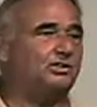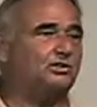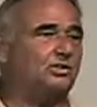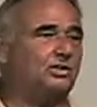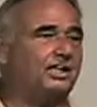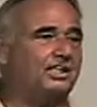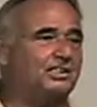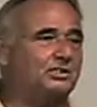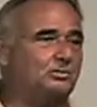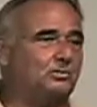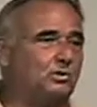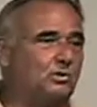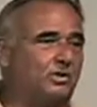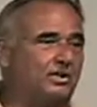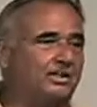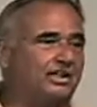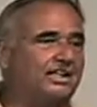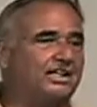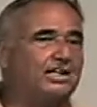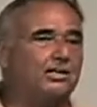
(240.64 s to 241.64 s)

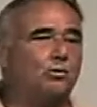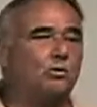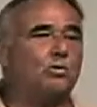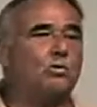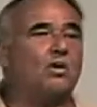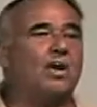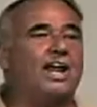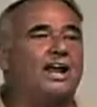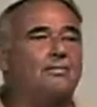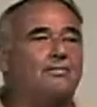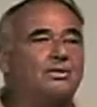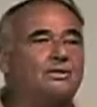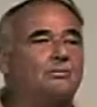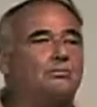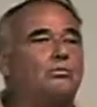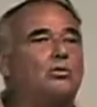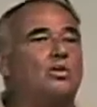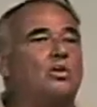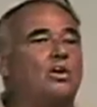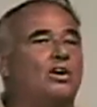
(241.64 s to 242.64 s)
transport, rapid,
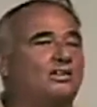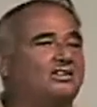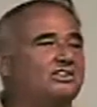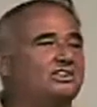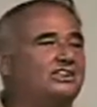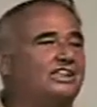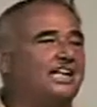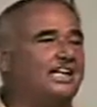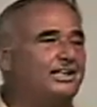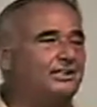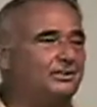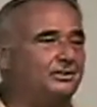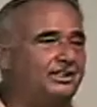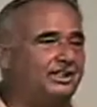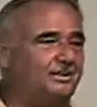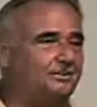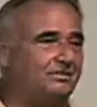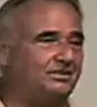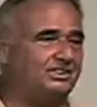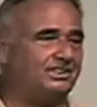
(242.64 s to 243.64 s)
broad-scale
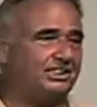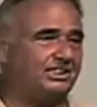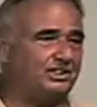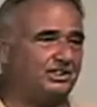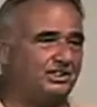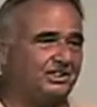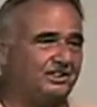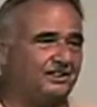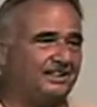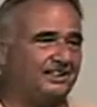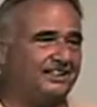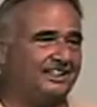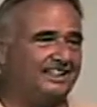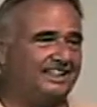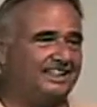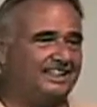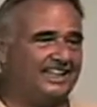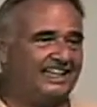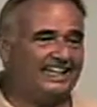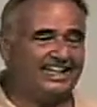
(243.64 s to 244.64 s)
deposition.
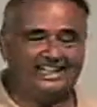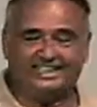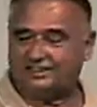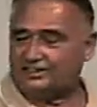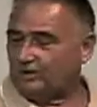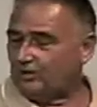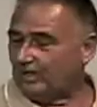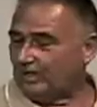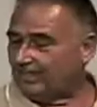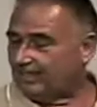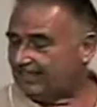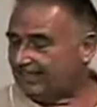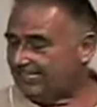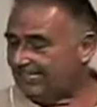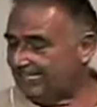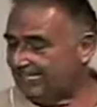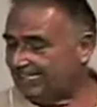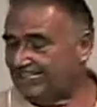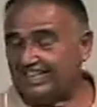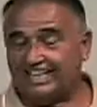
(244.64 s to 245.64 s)
And so I
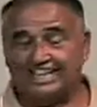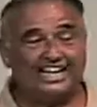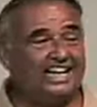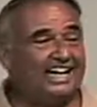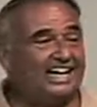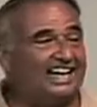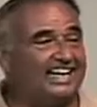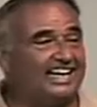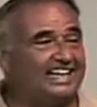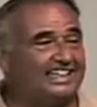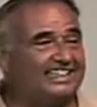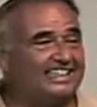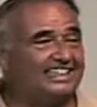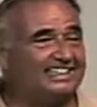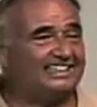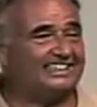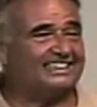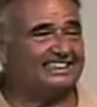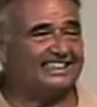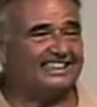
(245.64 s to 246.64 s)
think
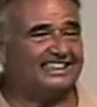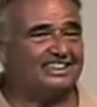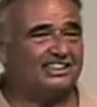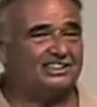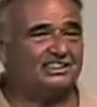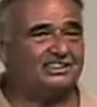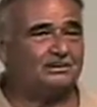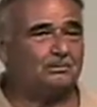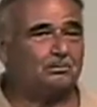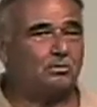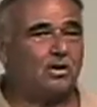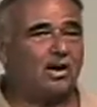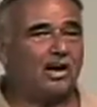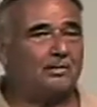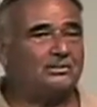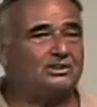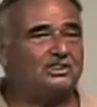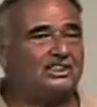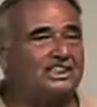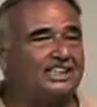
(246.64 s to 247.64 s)
that there's some
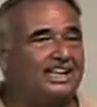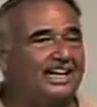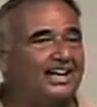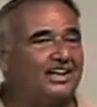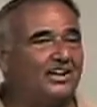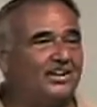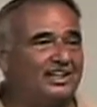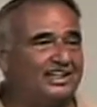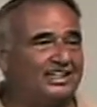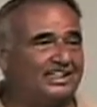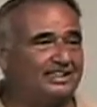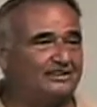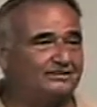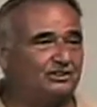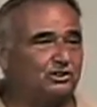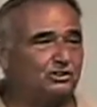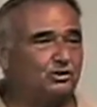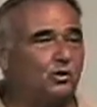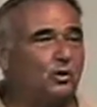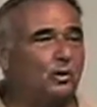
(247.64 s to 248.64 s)
promising area of
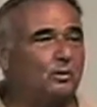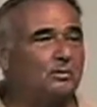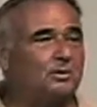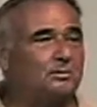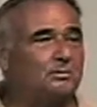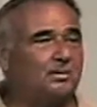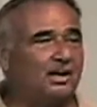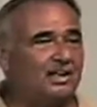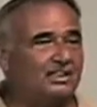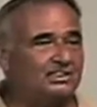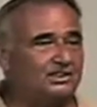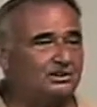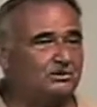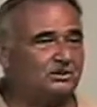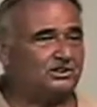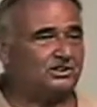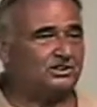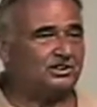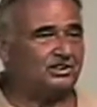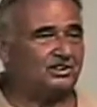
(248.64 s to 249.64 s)
storm deposit
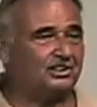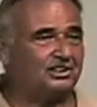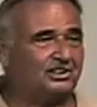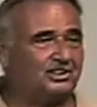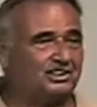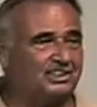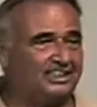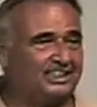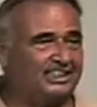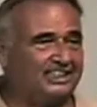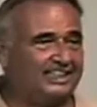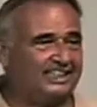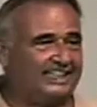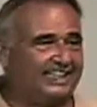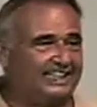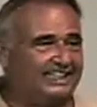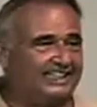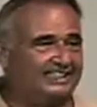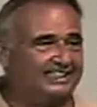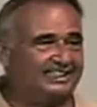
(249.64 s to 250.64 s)
research
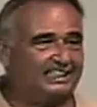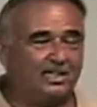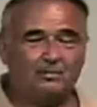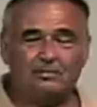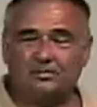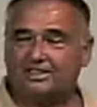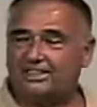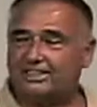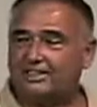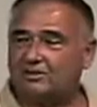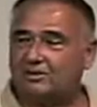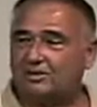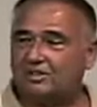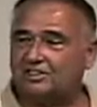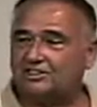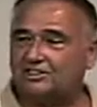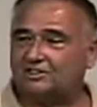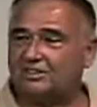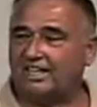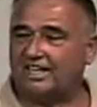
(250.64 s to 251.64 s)
in this hummocky
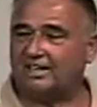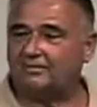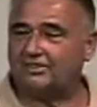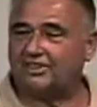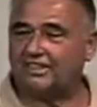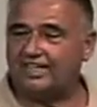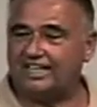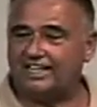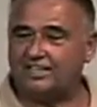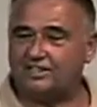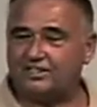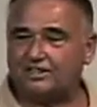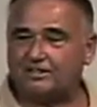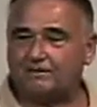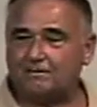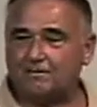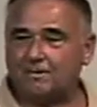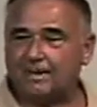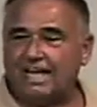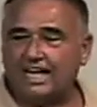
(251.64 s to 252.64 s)
cross-stratification.
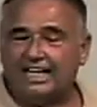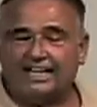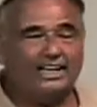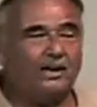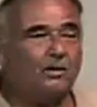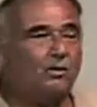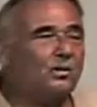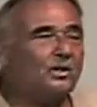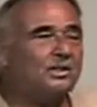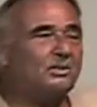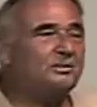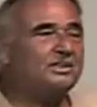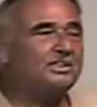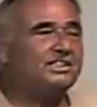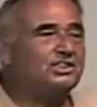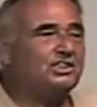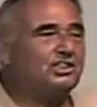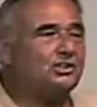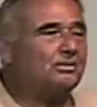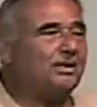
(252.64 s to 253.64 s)
Now, one
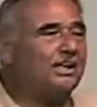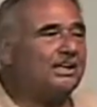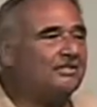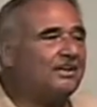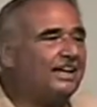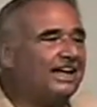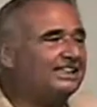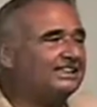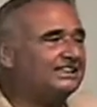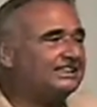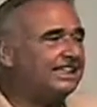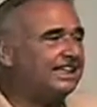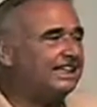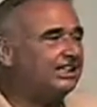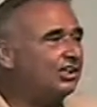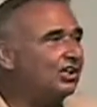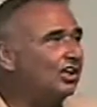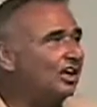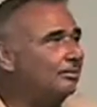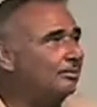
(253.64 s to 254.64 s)
reason you may have asked that,
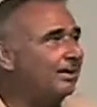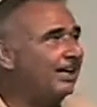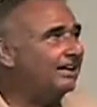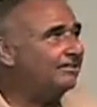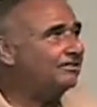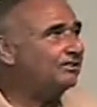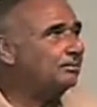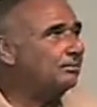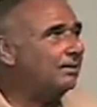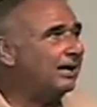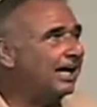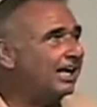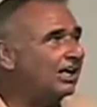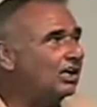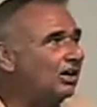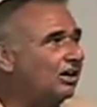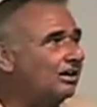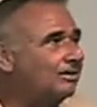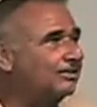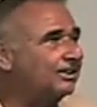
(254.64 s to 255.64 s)
I may have to back
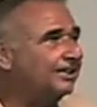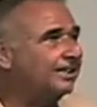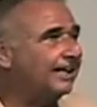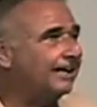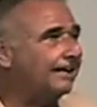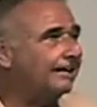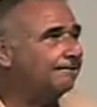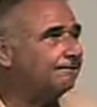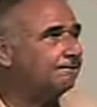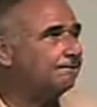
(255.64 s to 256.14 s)
off of that,